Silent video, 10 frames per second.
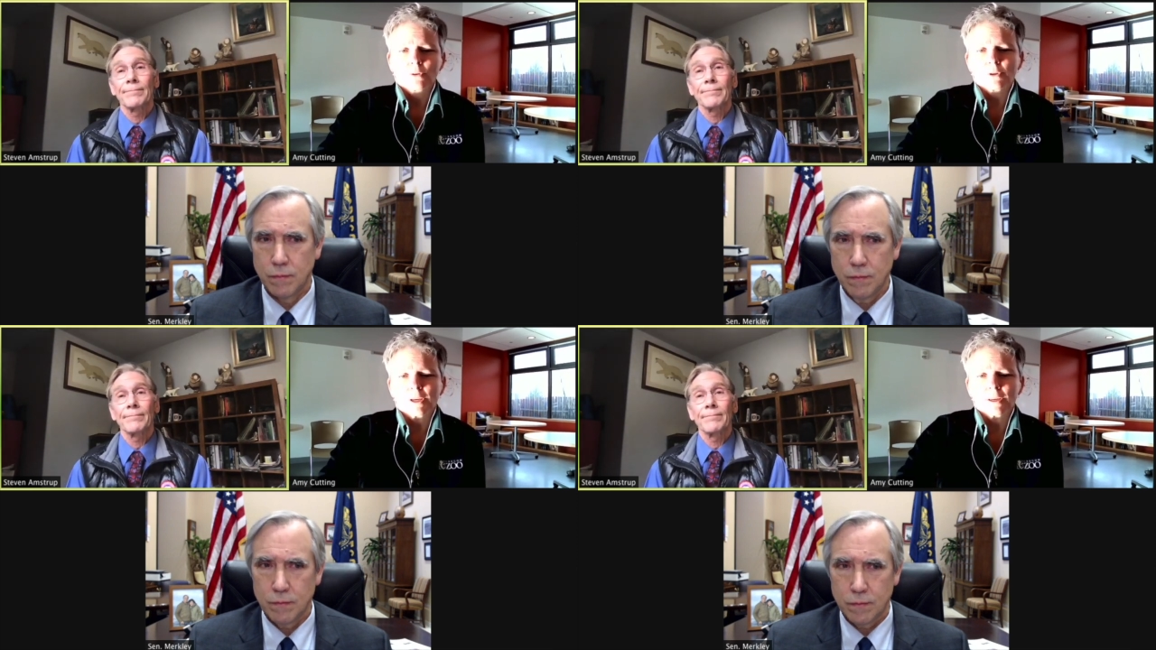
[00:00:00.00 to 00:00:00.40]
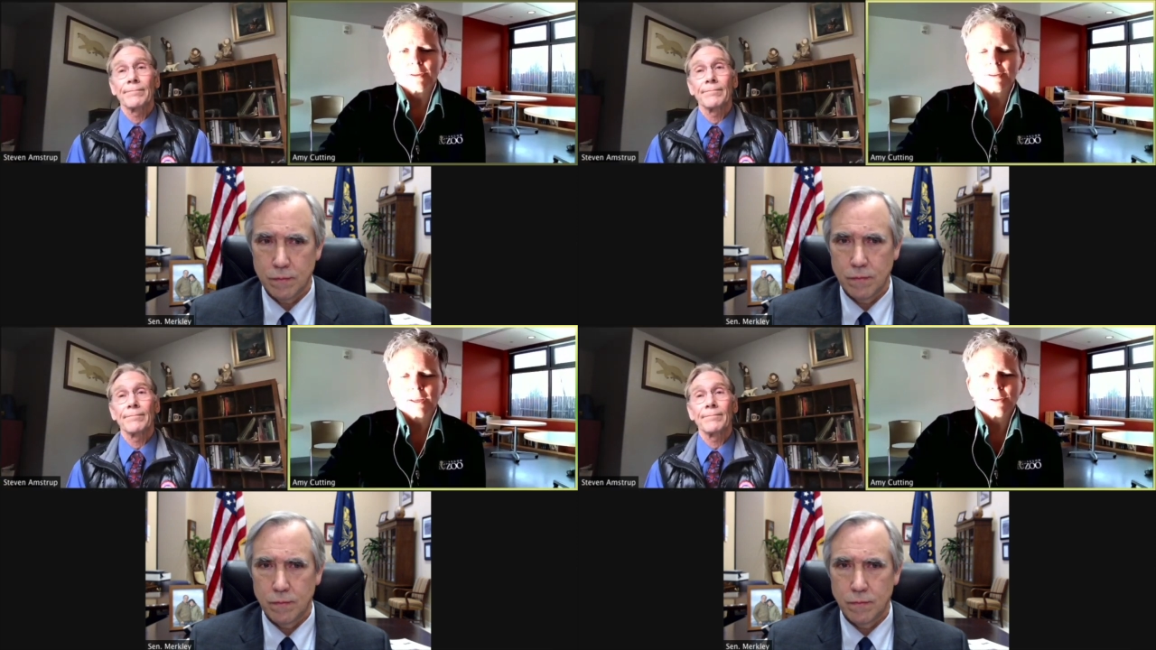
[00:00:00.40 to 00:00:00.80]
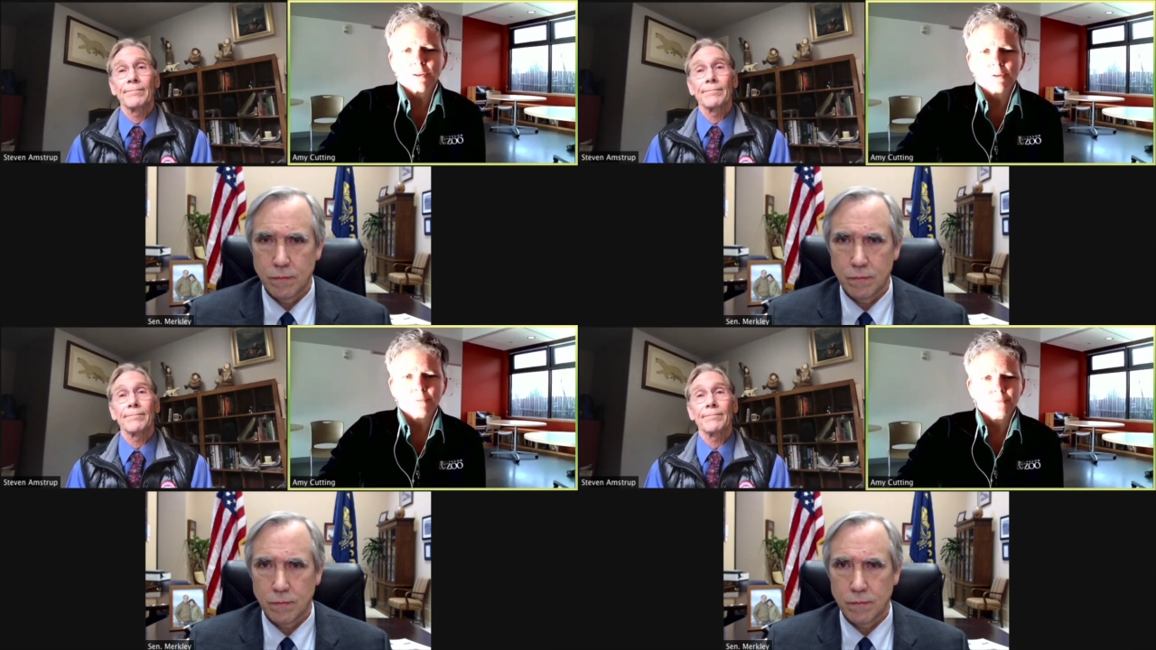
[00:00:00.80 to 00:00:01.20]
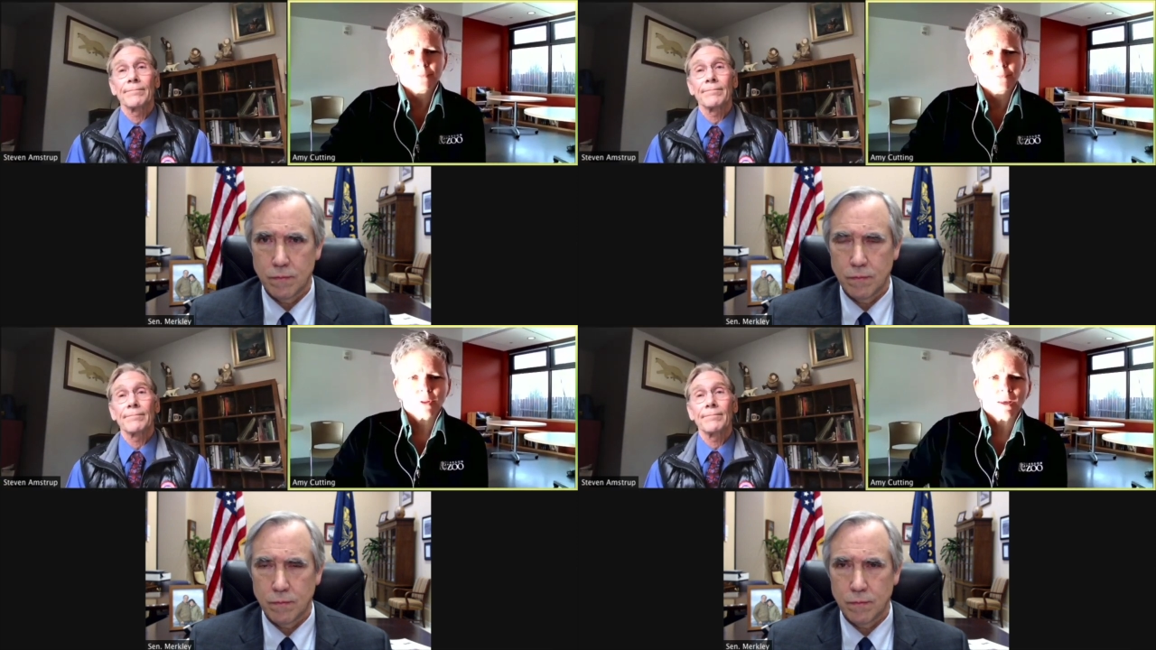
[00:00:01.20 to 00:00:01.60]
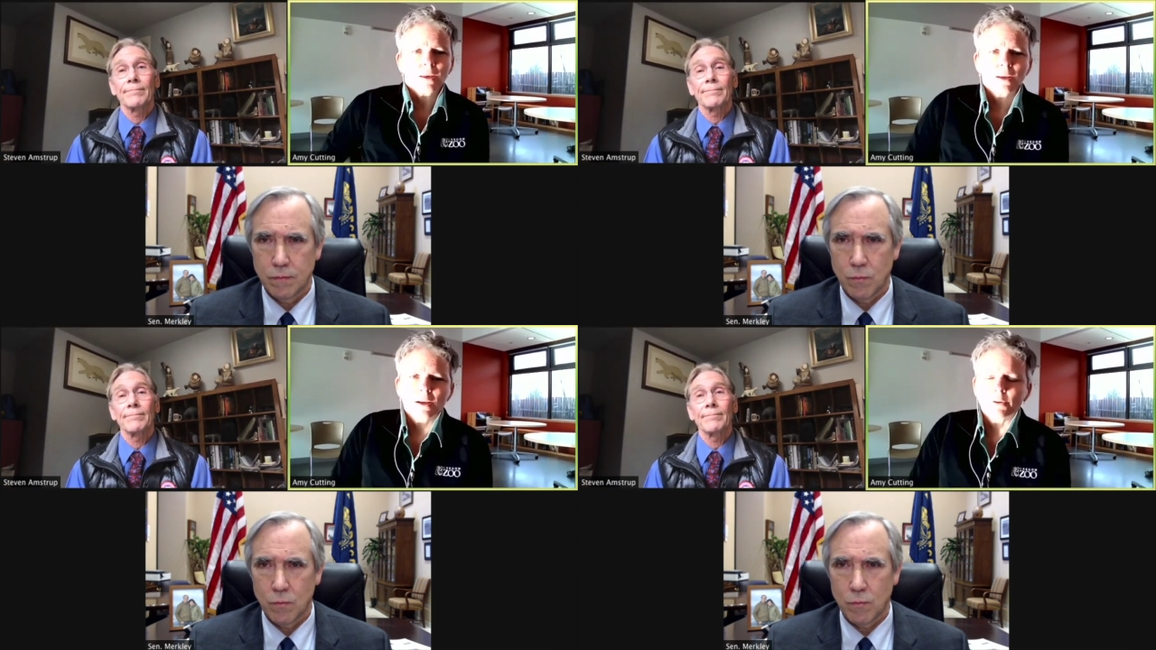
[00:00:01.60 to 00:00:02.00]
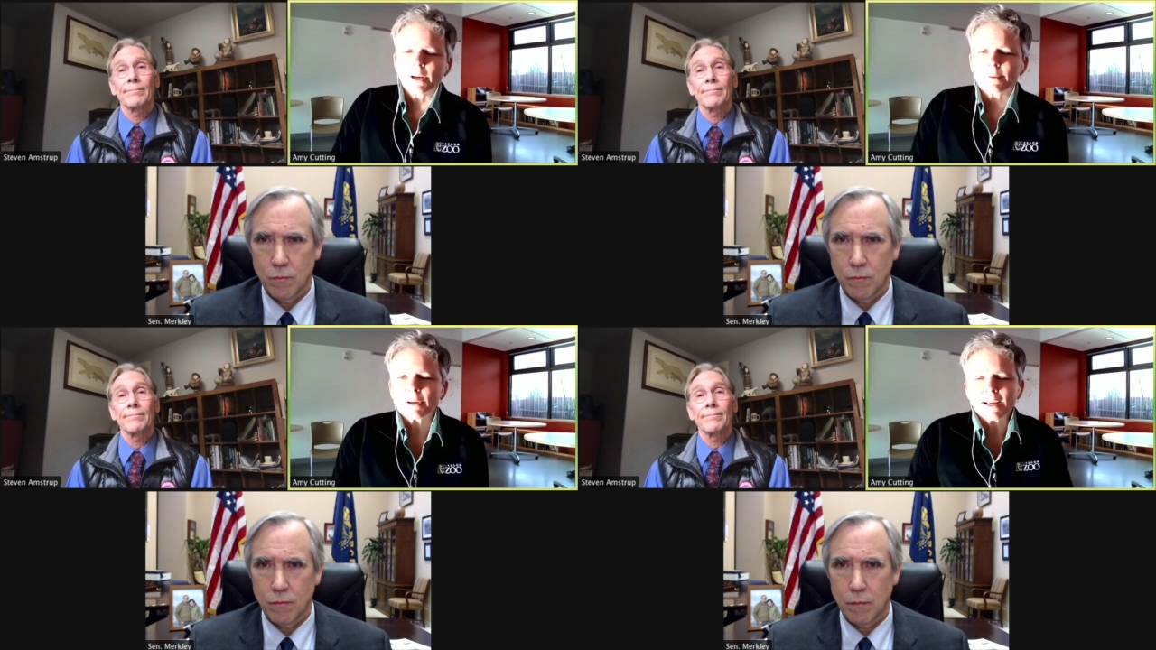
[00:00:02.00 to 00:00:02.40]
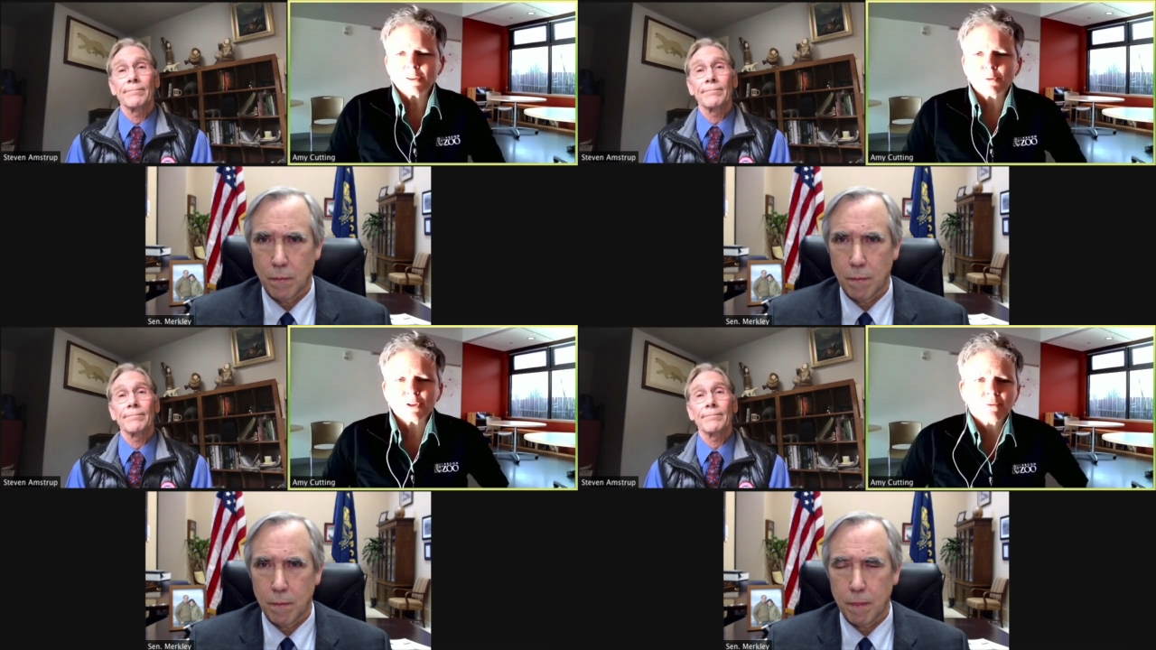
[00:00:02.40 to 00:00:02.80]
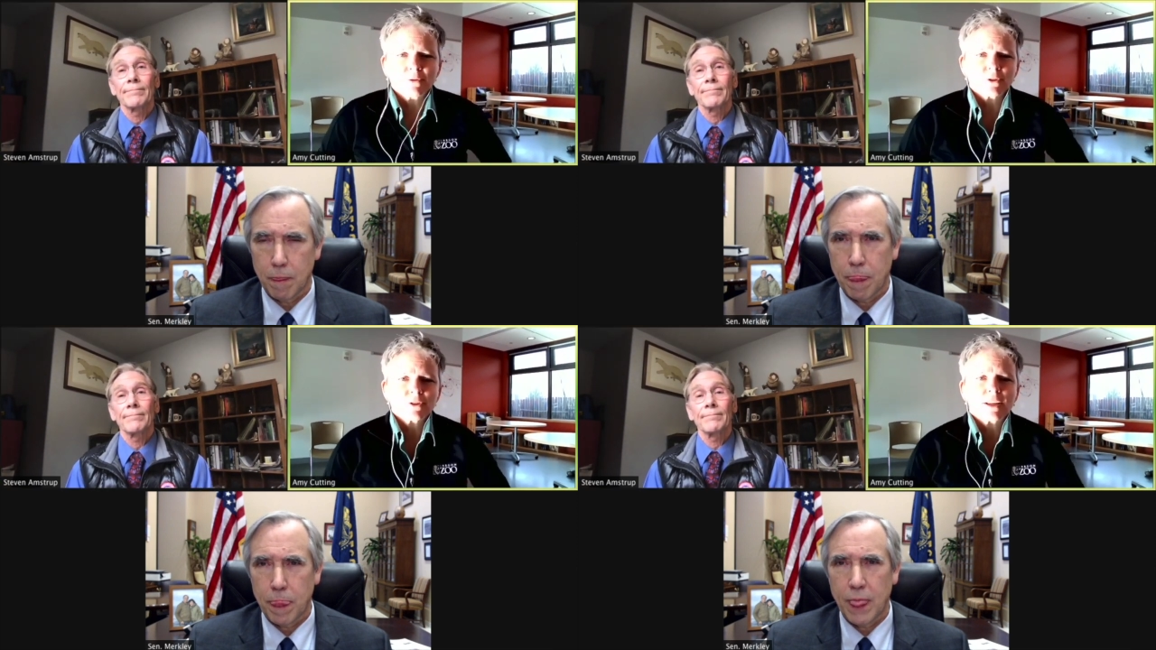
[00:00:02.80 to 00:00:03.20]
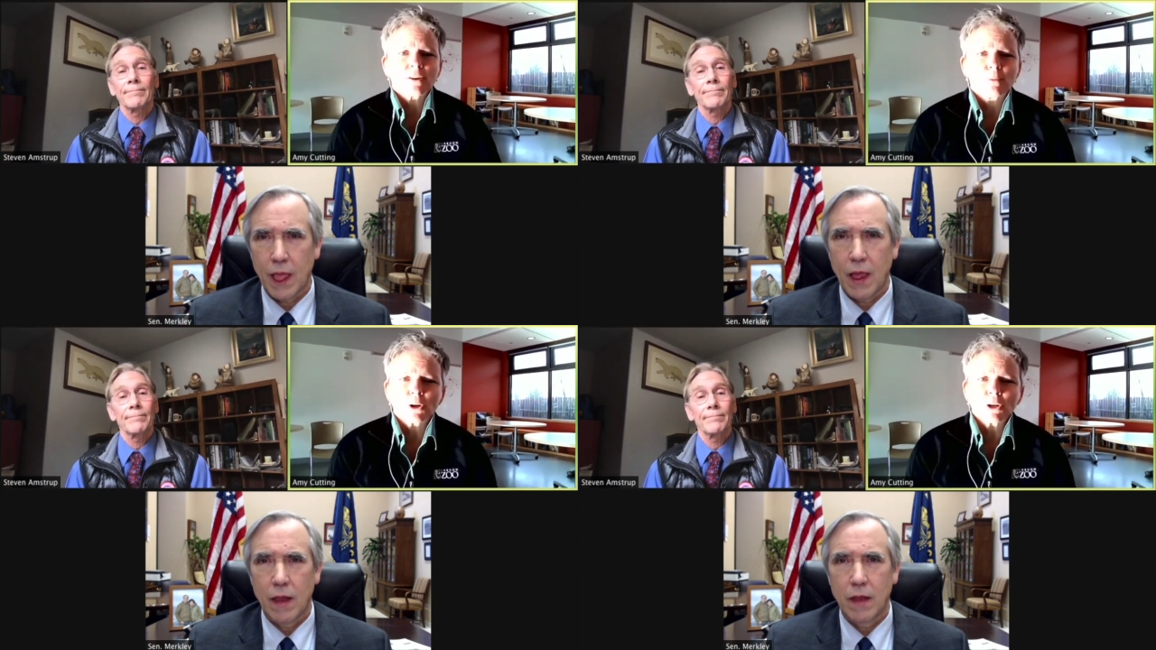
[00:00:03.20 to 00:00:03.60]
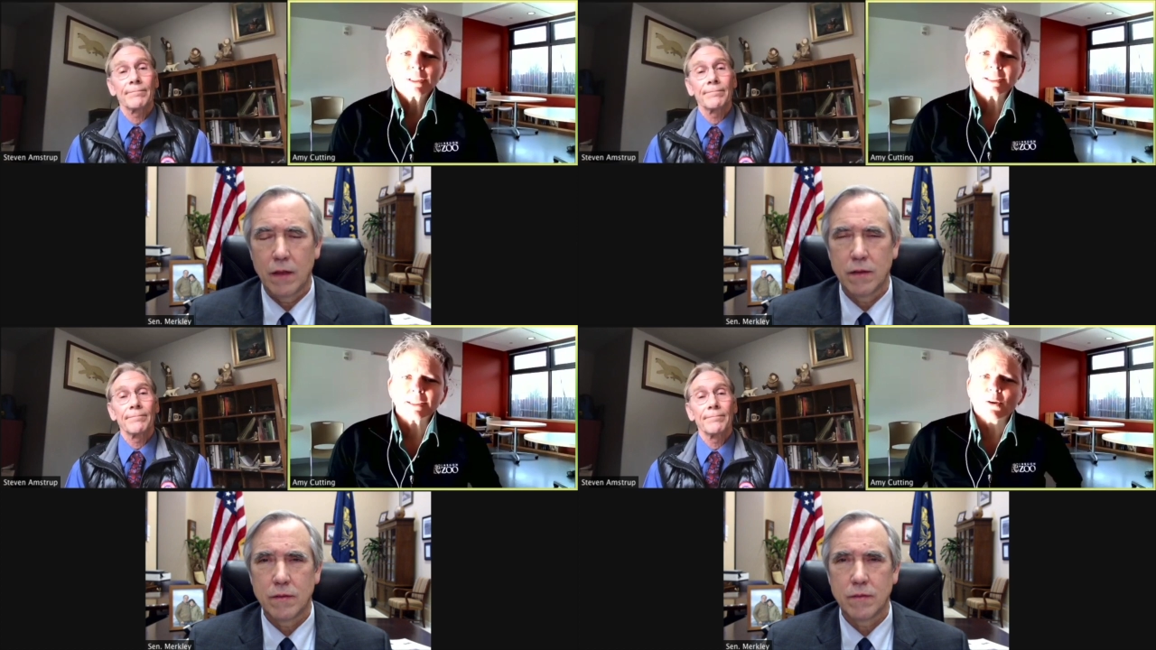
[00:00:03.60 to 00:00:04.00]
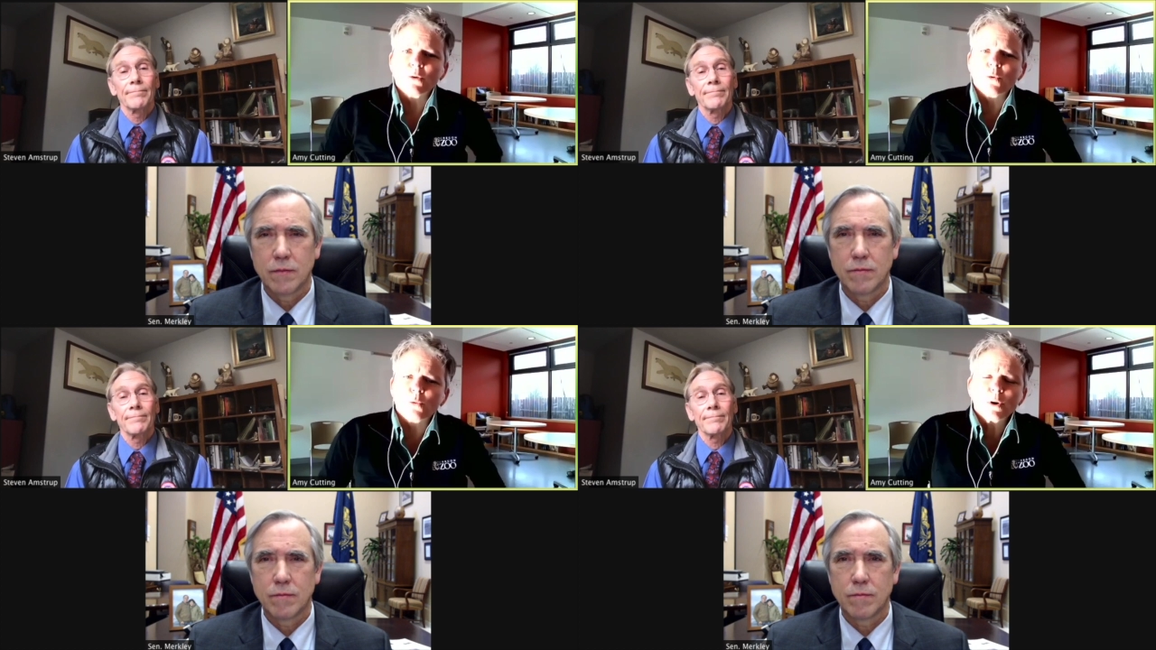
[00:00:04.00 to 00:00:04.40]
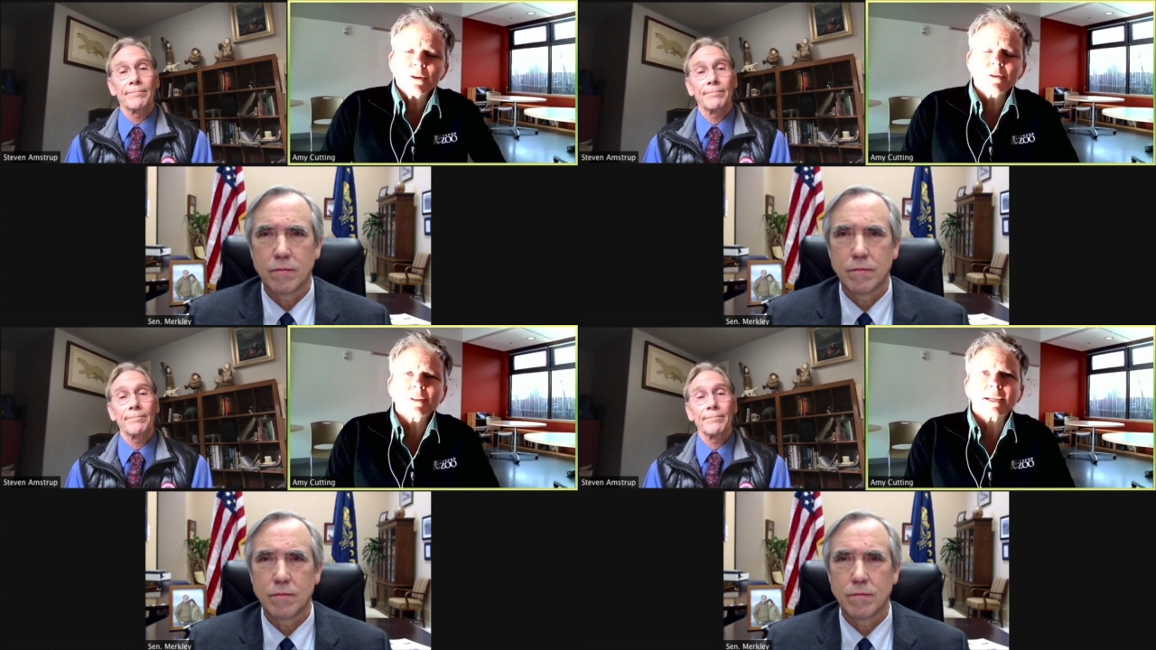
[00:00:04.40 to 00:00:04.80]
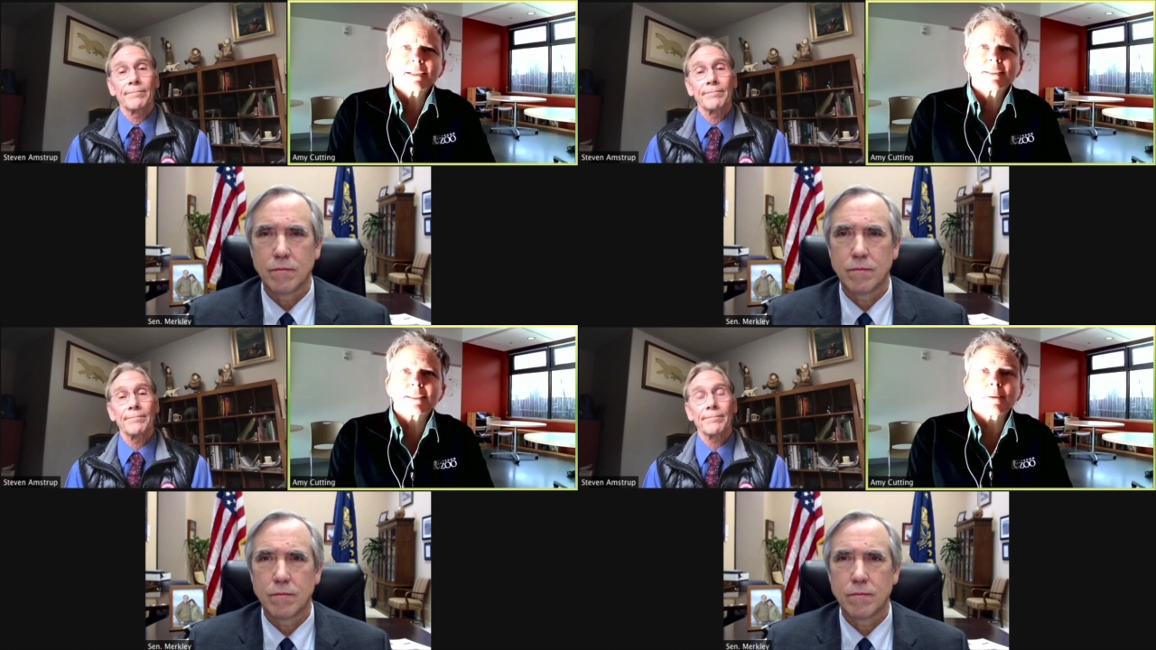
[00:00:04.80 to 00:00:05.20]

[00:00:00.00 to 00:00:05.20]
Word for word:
Speaker 1: Okay, thank you. All right, my last question for Senator Merkley. What are the next